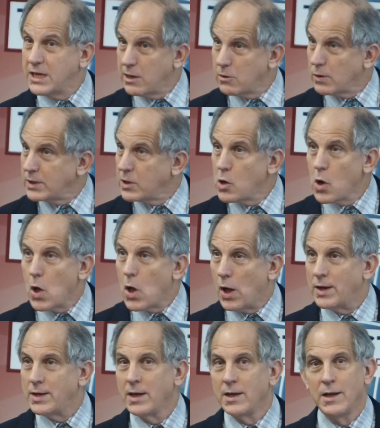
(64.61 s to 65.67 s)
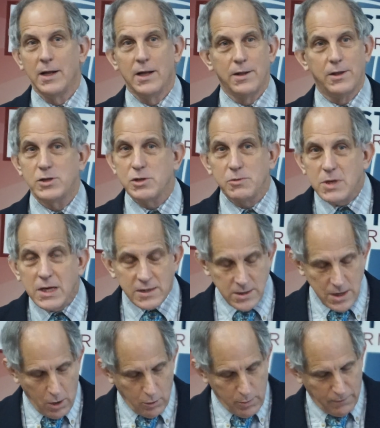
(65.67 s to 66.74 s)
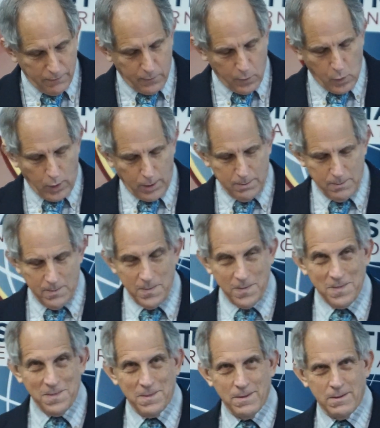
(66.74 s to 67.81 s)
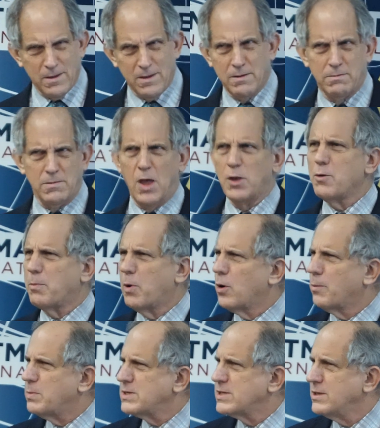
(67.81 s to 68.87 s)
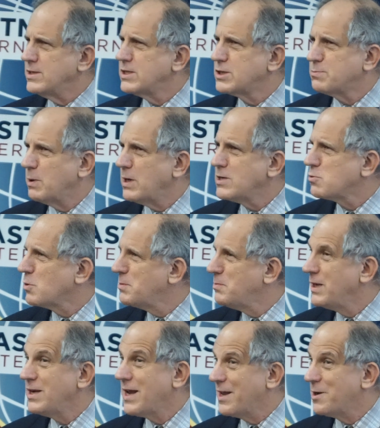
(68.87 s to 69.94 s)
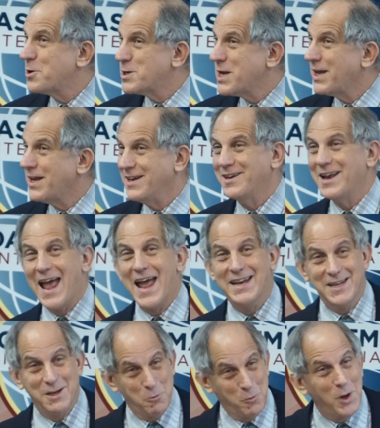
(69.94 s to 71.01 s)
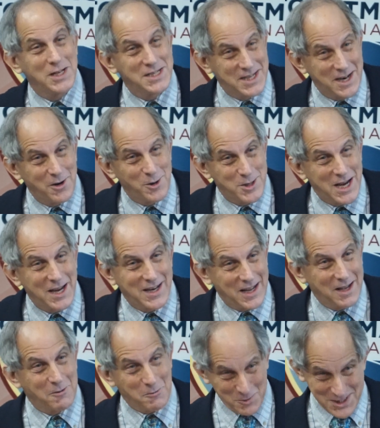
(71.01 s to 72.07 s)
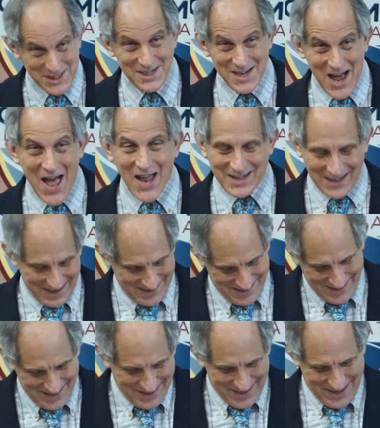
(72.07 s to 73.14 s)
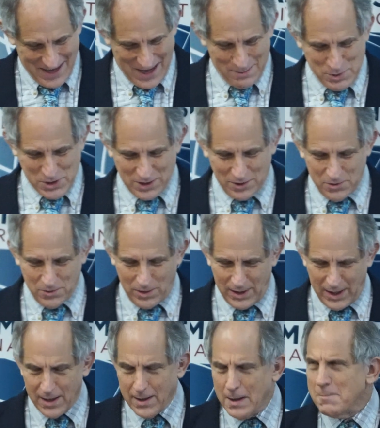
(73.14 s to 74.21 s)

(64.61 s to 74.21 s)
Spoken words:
here and gone that you didn't know before. Another purpose of this speech would be to entertain, and it was entertaining, was it not? Absolutely.